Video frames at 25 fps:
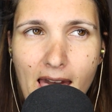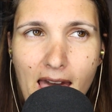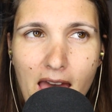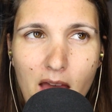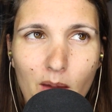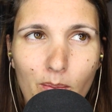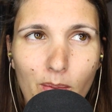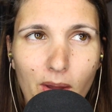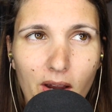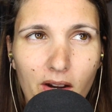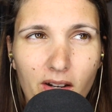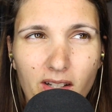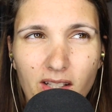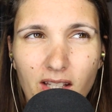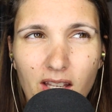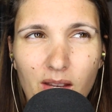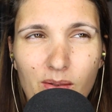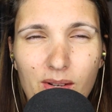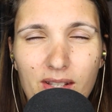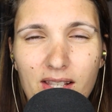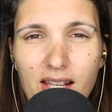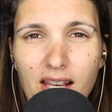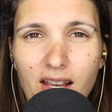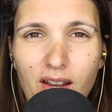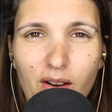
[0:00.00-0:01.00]
Apparently, it
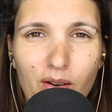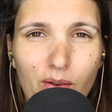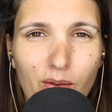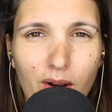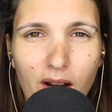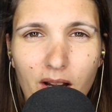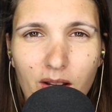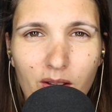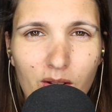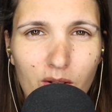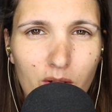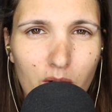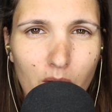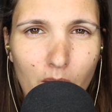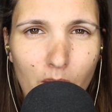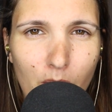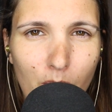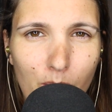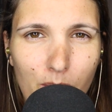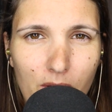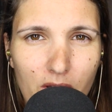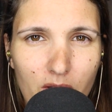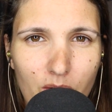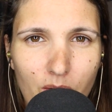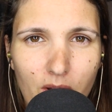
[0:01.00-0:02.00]
was like a running
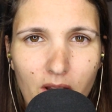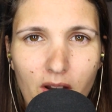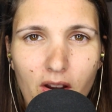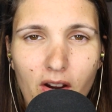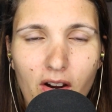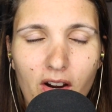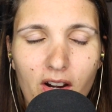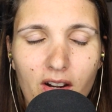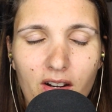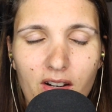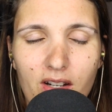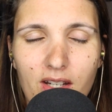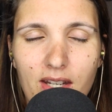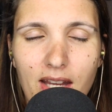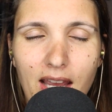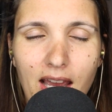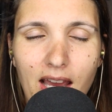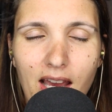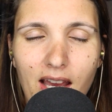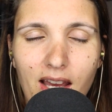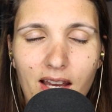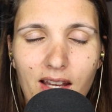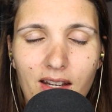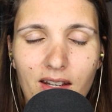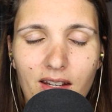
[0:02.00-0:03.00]
joke between her and her
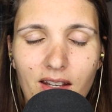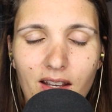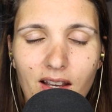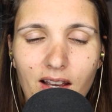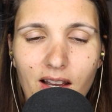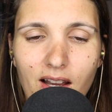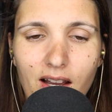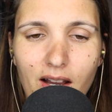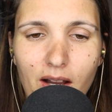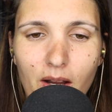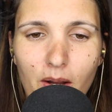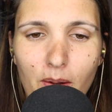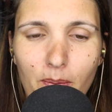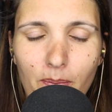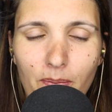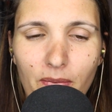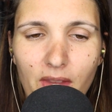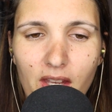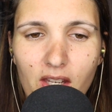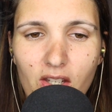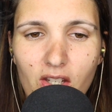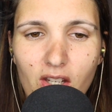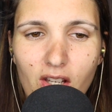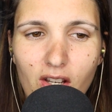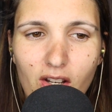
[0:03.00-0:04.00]
dad
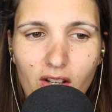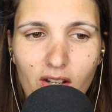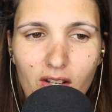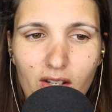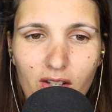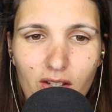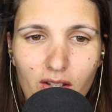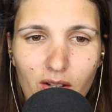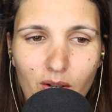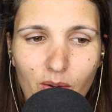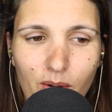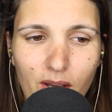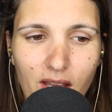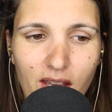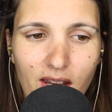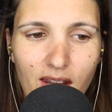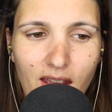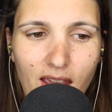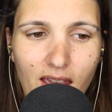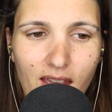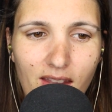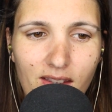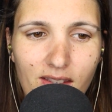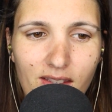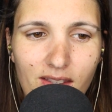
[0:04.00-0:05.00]
that she couldn't do it,
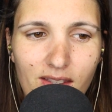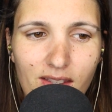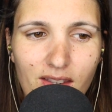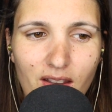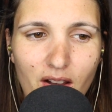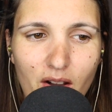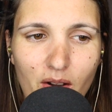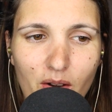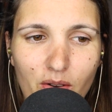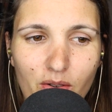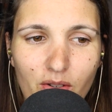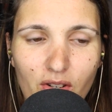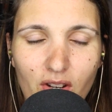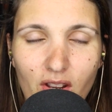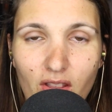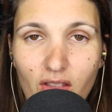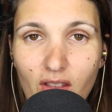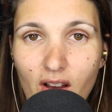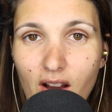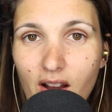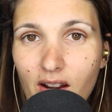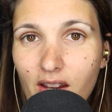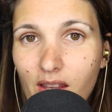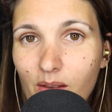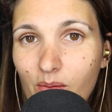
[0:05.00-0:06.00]
and so she
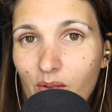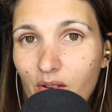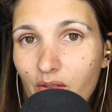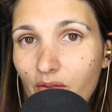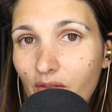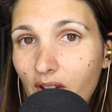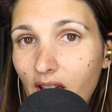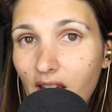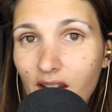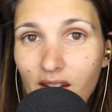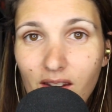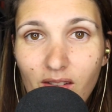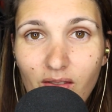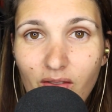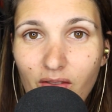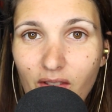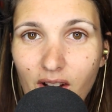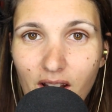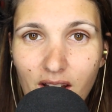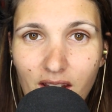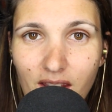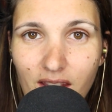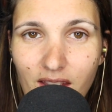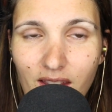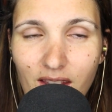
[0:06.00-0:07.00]
thought he would find it
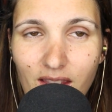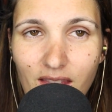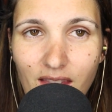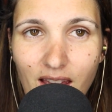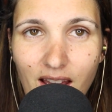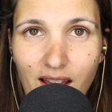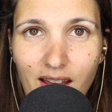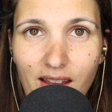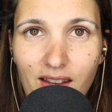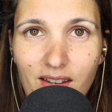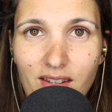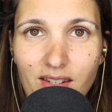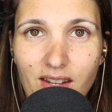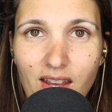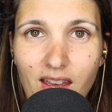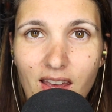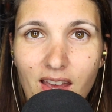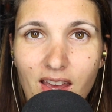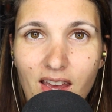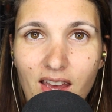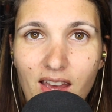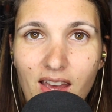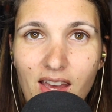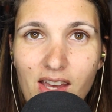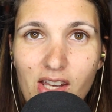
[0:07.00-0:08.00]
funny that
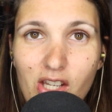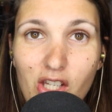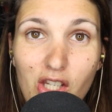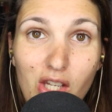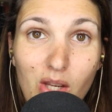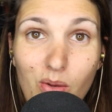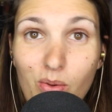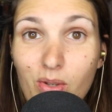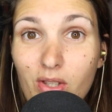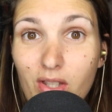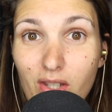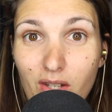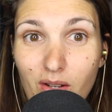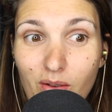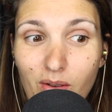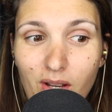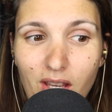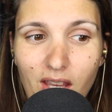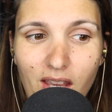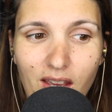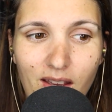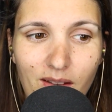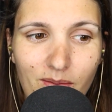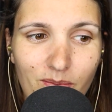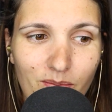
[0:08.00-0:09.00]
she was
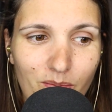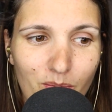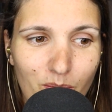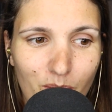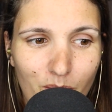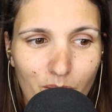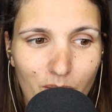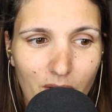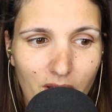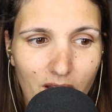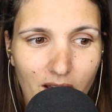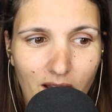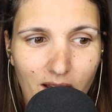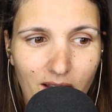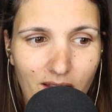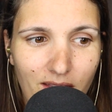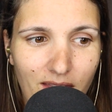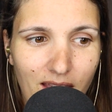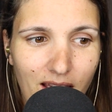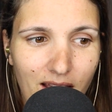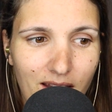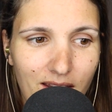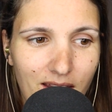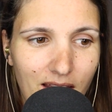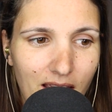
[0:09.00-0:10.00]
doing it
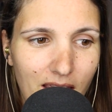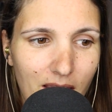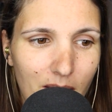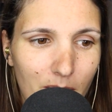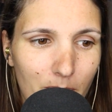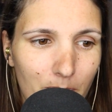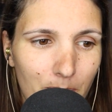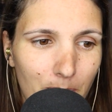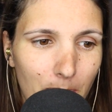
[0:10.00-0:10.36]
that night.